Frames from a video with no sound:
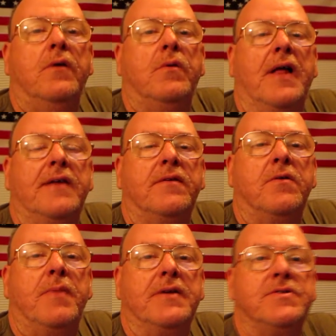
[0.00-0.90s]
Well, I don't
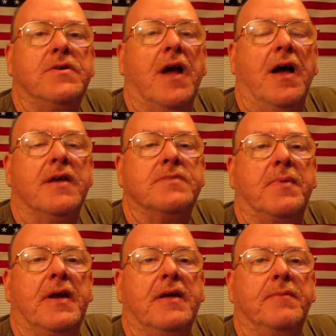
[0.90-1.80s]
know about you guys,
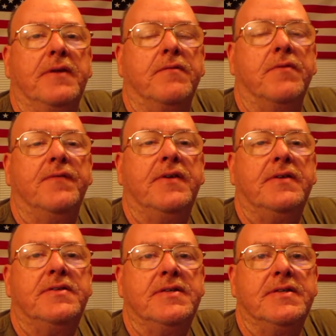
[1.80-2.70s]
but I've been
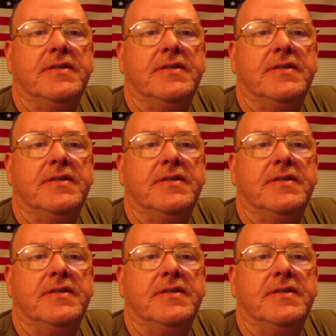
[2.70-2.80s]
riveted to the